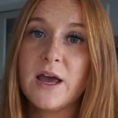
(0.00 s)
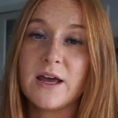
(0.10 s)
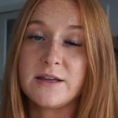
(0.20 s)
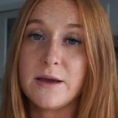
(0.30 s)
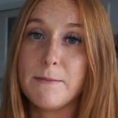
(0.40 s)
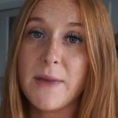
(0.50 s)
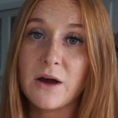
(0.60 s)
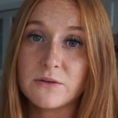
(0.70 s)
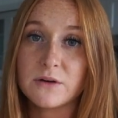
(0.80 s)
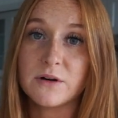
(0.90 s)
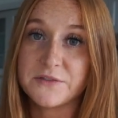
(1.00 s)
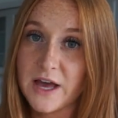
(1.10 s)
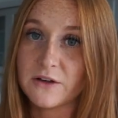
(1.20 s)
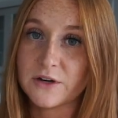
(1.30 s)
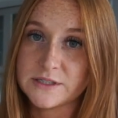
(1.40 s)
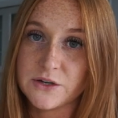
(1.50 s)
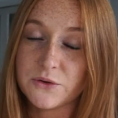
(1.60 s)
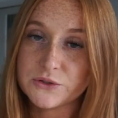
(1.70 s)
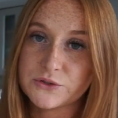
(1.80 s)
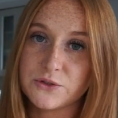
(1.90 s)
and the amount of calories that you
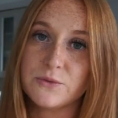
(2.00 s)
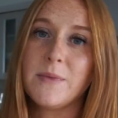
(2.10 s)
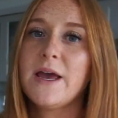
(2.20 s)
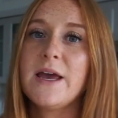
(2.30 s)
consume